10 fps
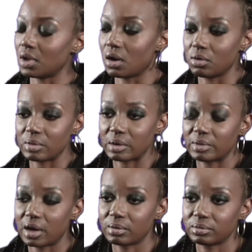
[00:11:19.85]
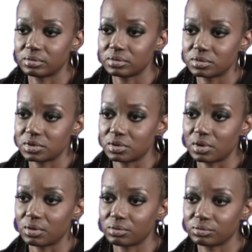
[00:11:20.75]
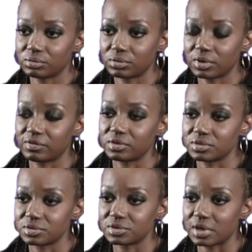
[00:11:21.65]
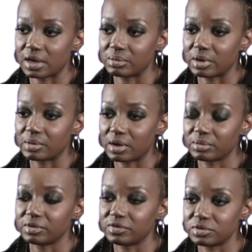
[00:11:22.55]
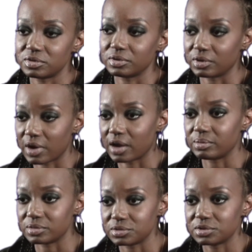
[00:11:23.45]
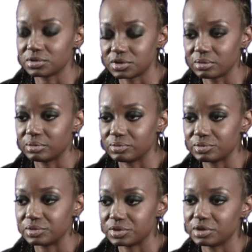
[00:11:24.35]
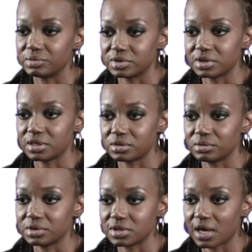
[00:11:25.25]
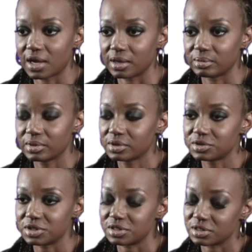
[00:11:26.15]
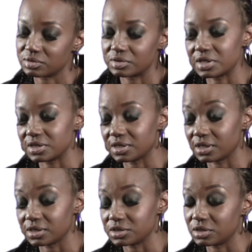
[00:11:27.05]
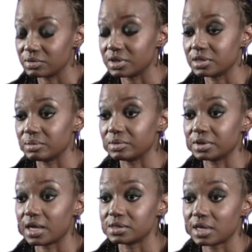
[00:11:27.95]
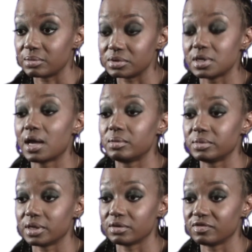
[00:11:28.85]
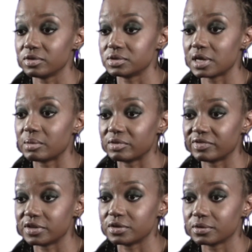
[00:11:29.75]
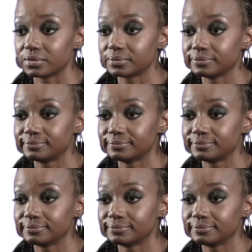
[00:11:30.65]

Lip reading: No, my mom, if you do the crime, she would say do the time. She just didn't think that she would end up with that type of time being a first time offender.